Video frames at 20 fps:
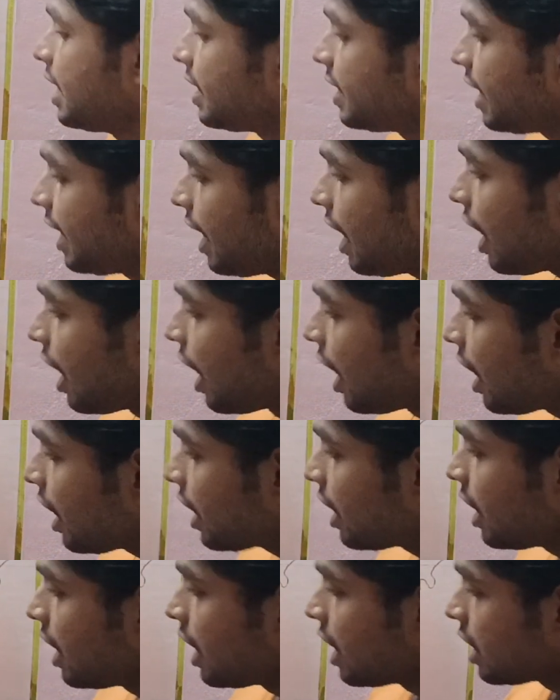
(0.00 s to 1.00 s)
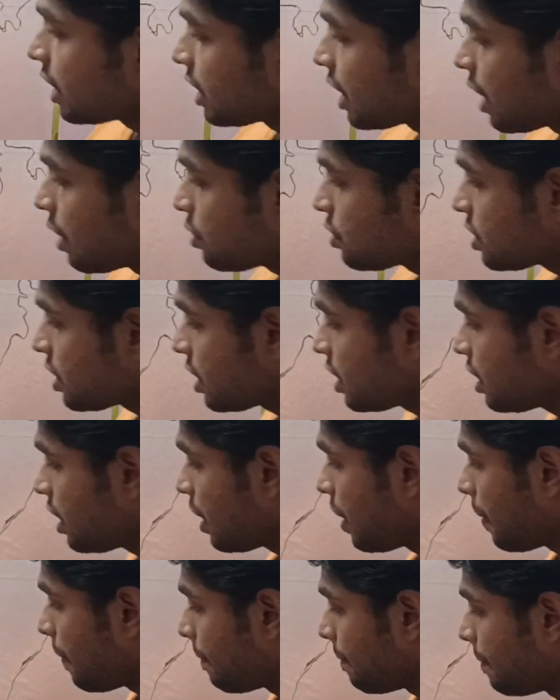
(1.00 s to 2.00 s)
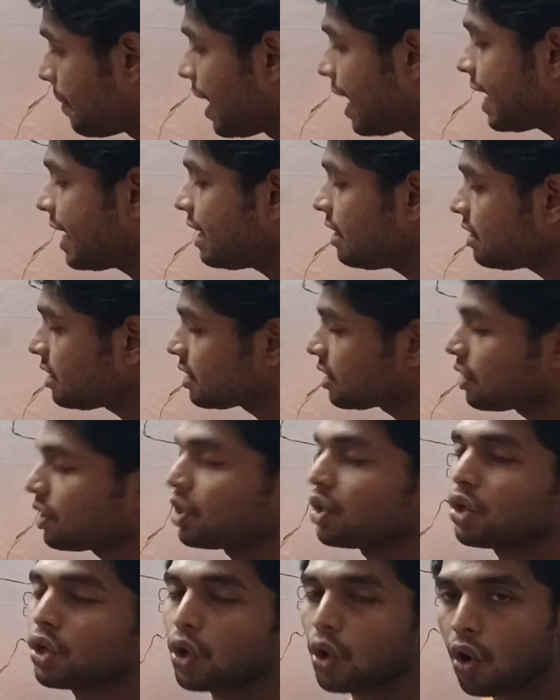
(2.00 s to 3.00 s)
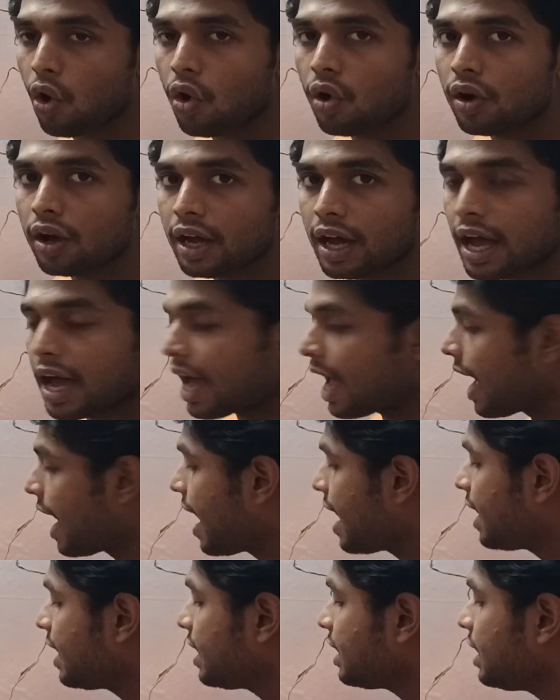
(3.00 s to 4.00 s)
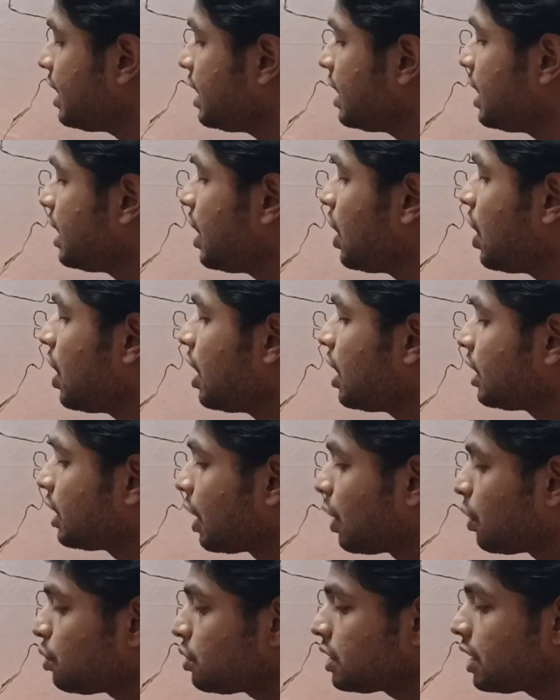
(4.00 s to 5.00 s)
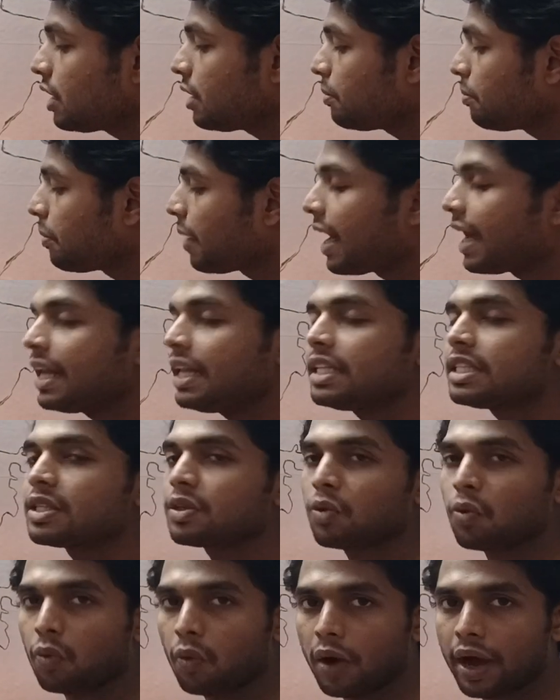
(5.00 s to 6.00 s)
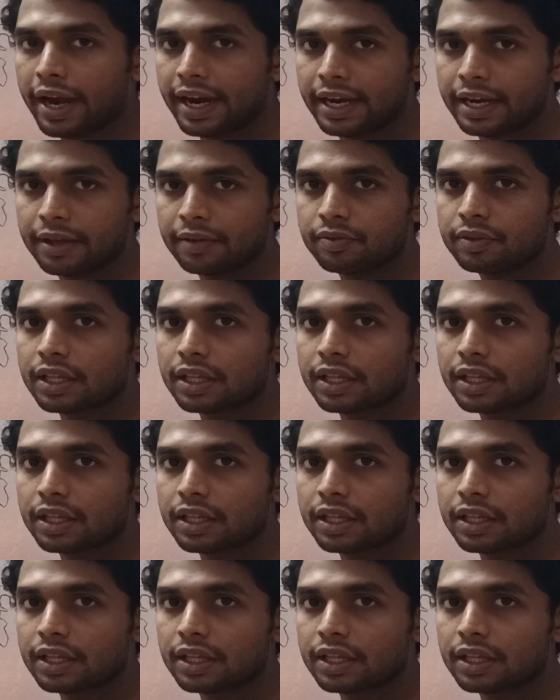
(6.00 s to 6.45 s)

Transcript: they are 1000 miles long and 1000 miles wide.